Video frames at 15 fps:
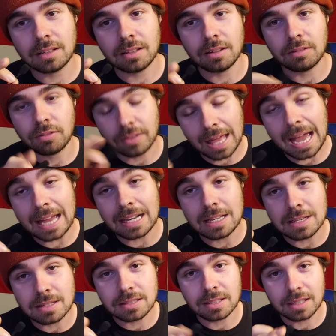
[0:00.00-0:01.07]
uh, for that
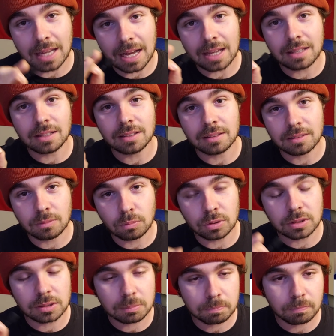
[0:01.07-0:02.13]
is the guy that
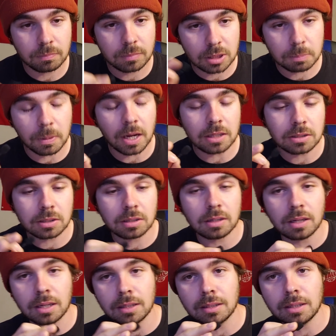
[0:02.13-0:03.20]
was sponsored
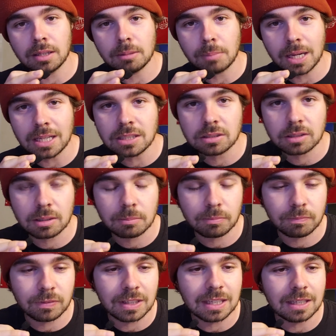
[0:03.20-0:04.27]
on uh, my
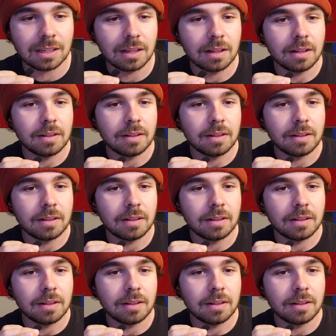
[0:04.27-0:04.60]
Instagram feed